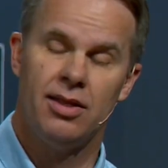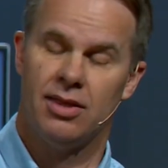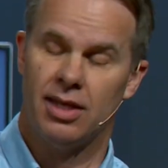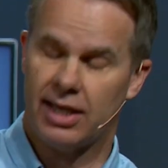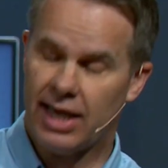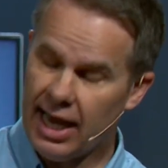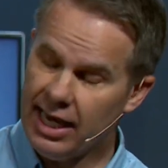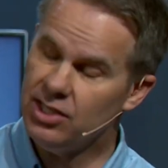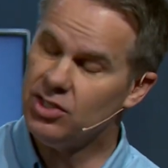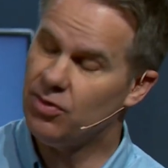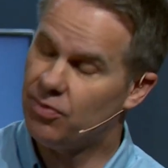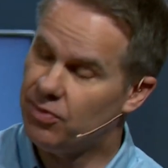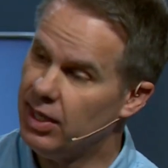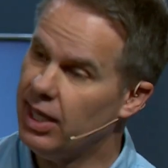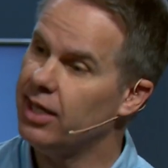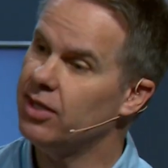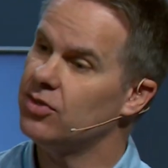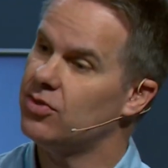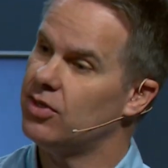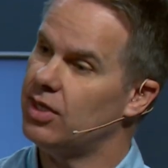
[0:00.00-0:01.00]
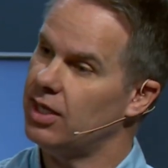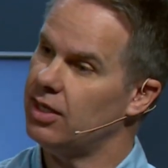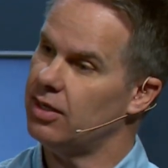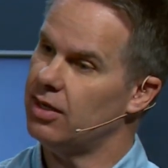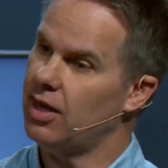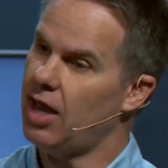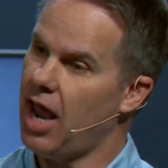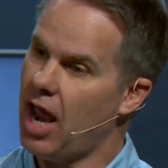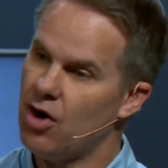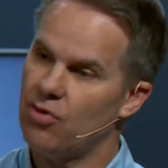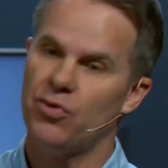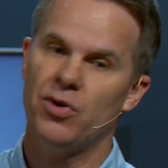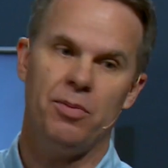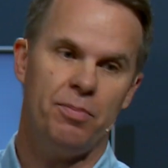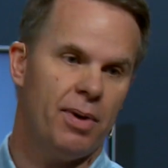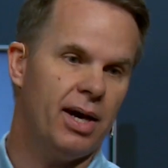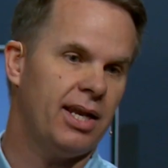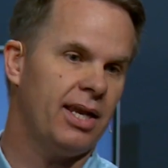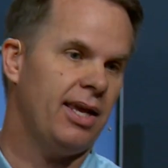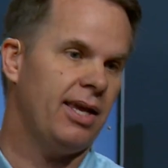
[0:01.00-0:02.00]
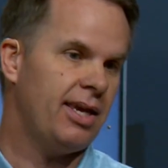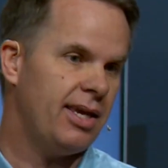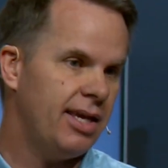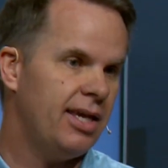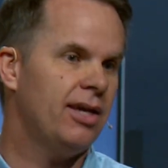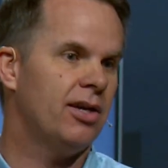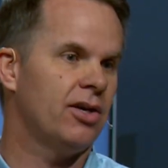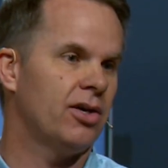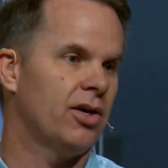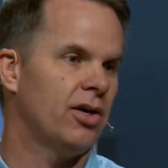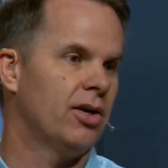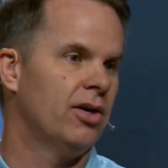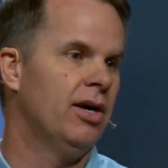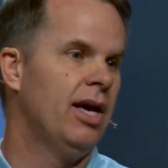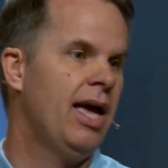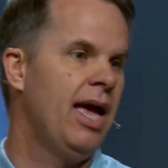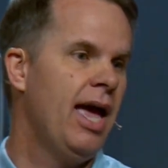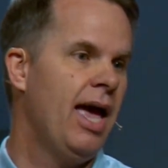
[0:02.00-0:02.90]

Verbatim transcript: the kinds of things that everybody here